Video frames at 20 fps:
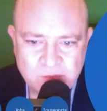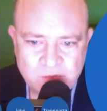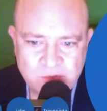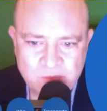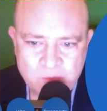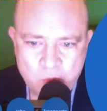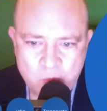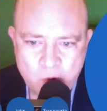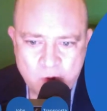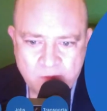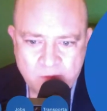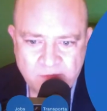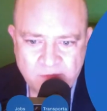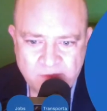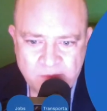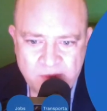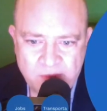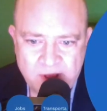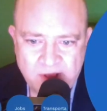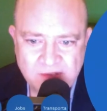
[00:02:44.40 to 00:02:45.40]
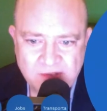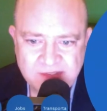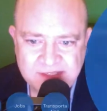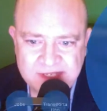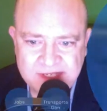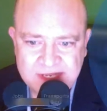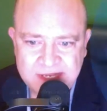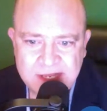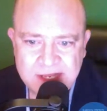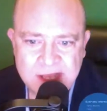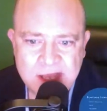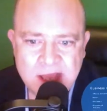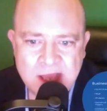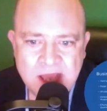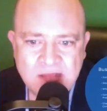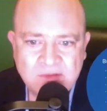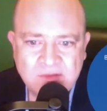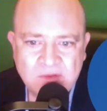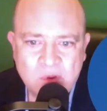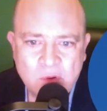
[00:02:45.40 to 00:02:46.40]
to do with more of the policy
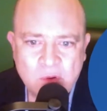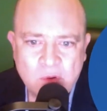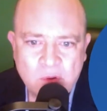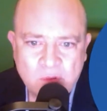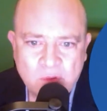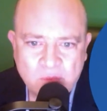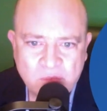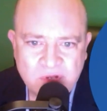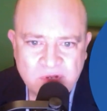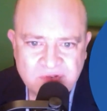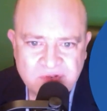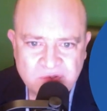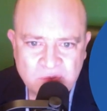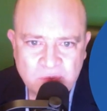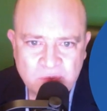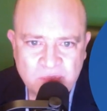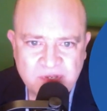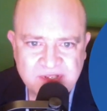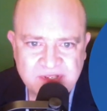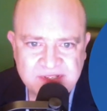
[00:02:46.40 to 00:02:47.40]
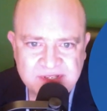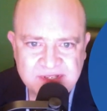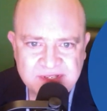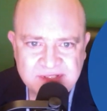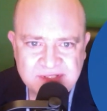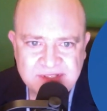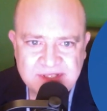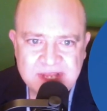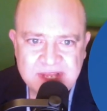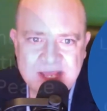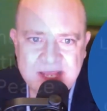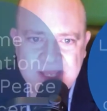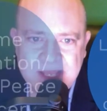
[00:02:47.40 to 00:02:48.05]
and local and regional business